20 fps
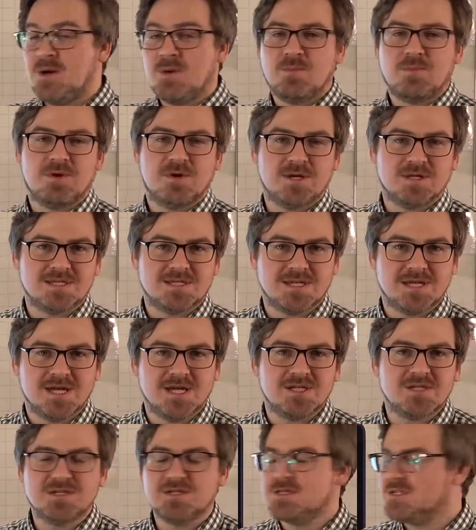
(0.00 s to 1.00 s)

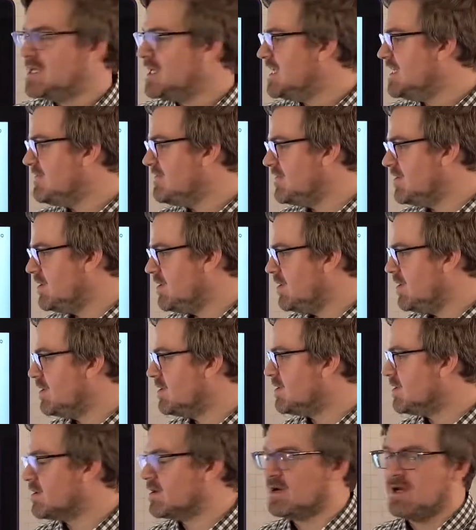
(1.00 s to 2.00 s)
Pronunciation, even
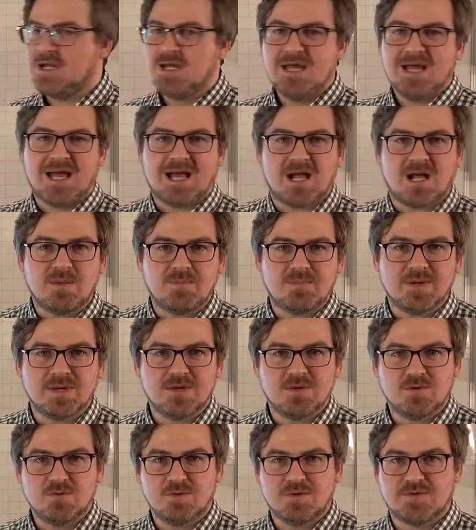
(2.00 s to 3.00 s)
longer. Helping
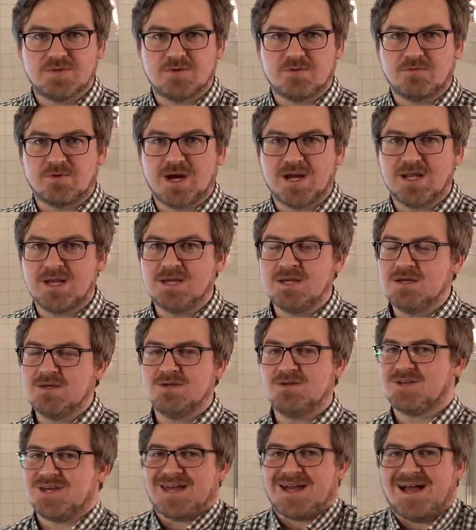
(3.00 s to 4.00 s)
you with your writing,
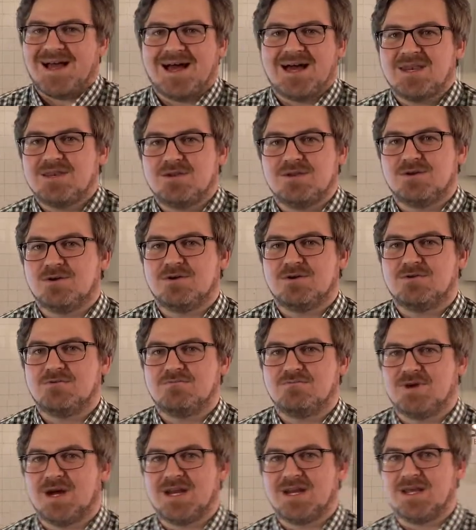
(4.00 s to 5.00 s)
you can't learn
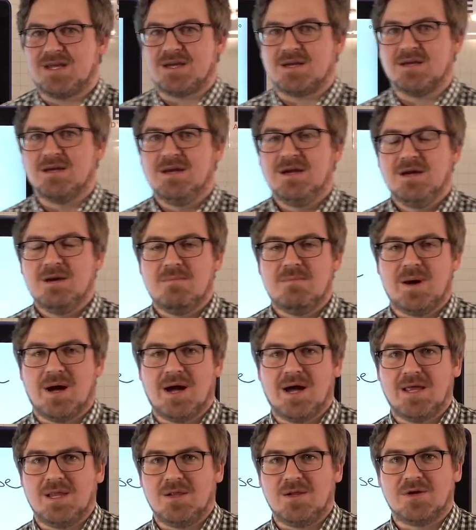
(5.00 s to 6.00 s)
writing
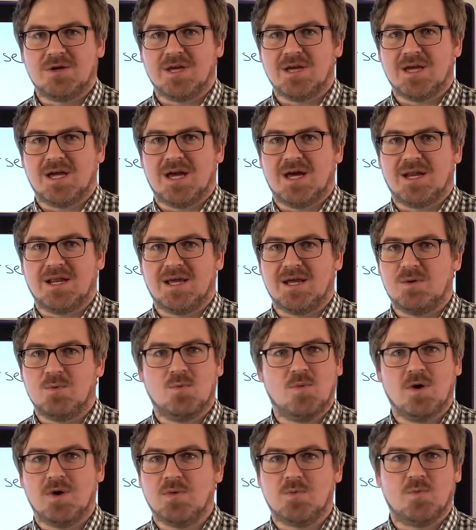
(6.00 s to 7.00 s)
by looking at a
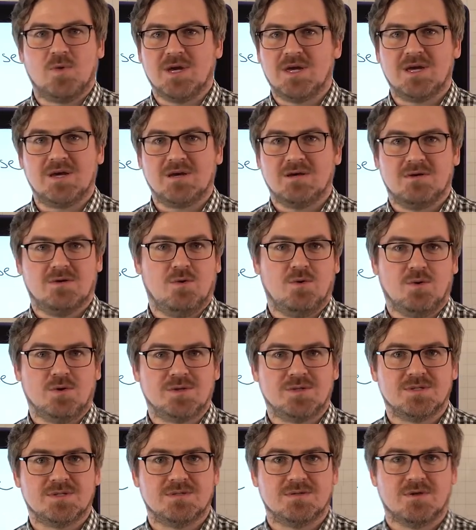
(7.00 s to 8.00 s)
1-week
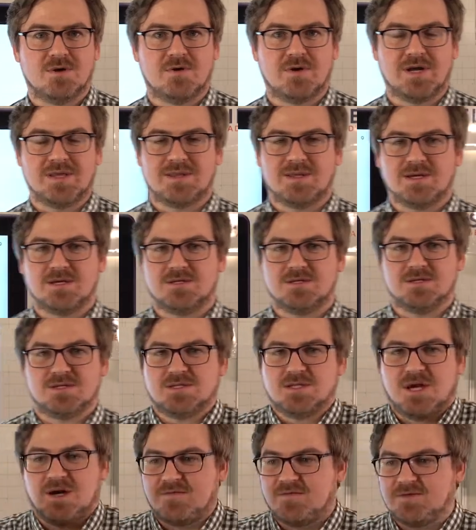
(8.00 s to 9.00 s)
course, all right, that just
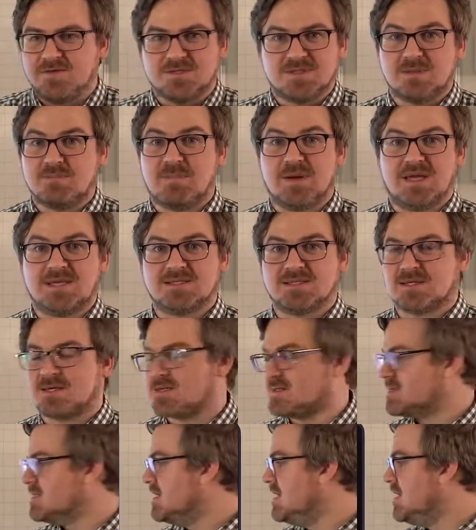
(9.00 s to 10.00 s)
covers the
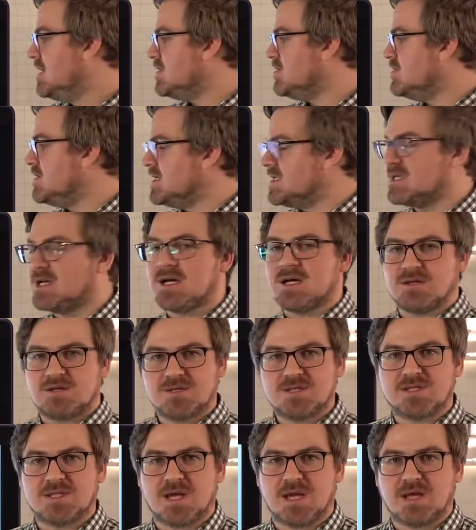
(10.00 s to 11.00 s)
basics. You need to
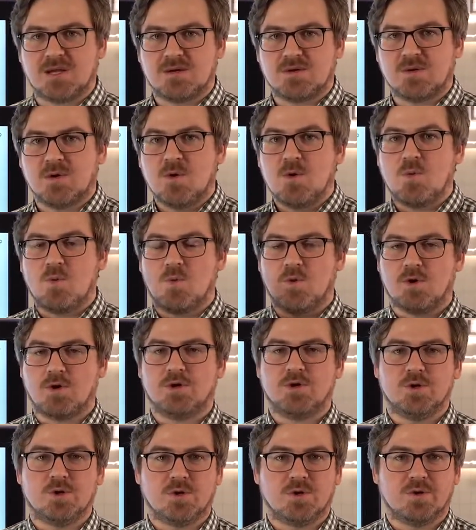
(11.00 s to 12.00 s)
understand where
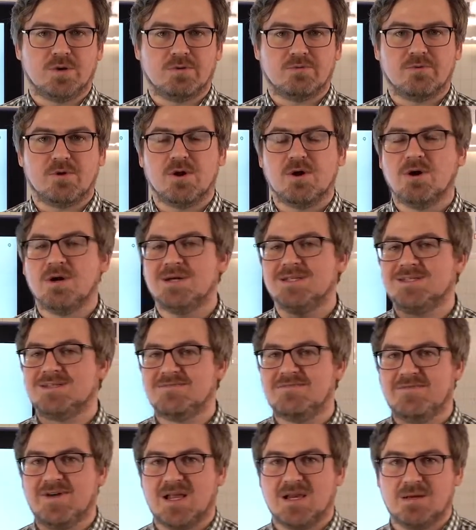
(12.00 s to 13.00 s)
you're going wrong and
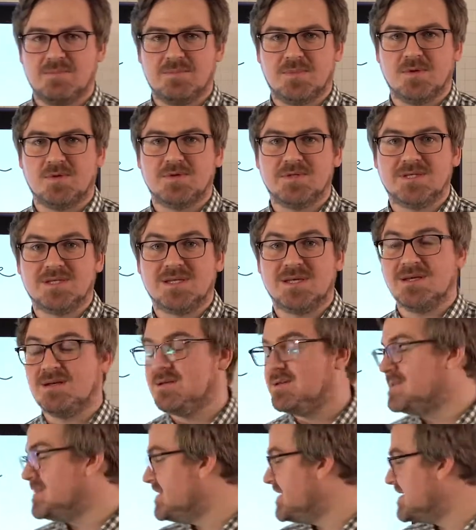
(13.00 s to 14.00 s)
develop those
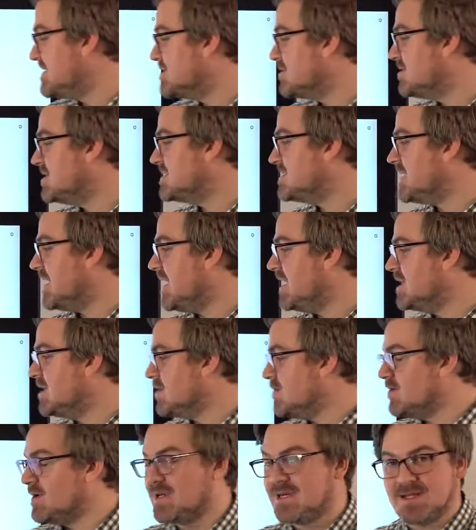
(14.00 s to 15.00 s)
skills, and that's going to take
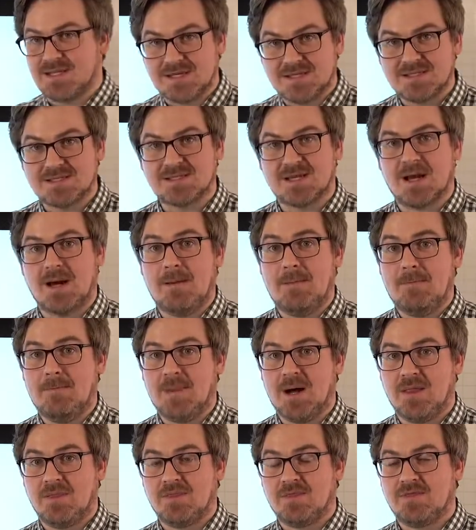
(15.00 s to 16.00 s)
you at least a
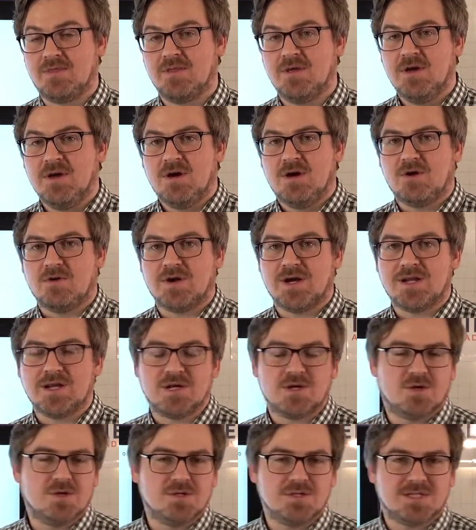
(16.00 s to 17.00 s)
month, all right?
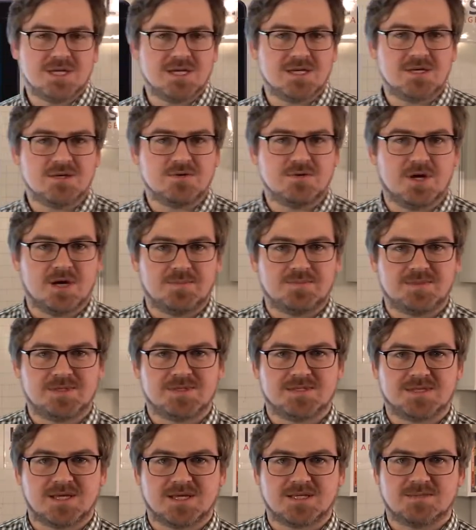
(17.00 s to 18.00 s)
It could take you up to
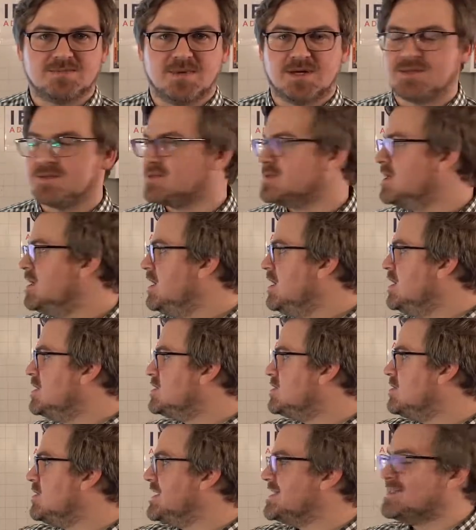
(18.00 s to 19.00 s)
6 months.
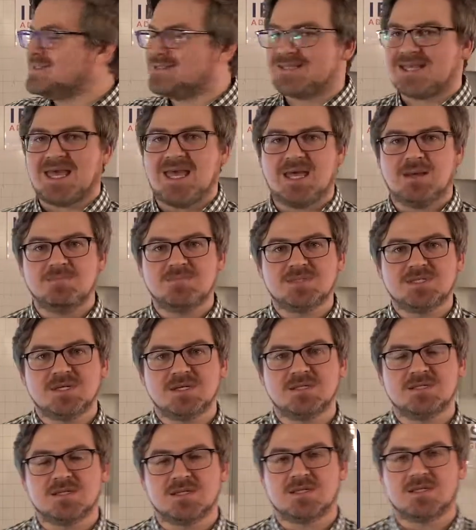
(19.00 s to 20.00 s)
So it's
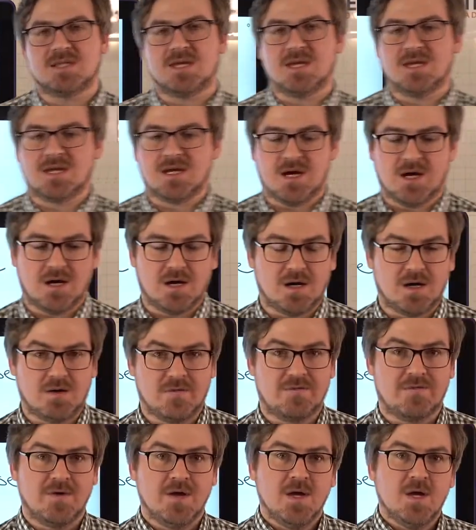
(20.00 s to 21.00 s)
tempting to think
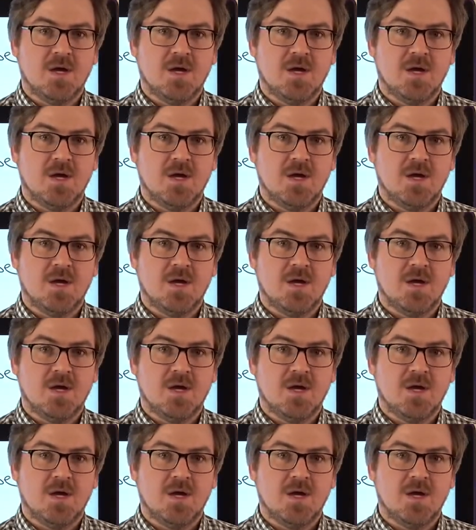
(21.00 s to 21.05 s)
of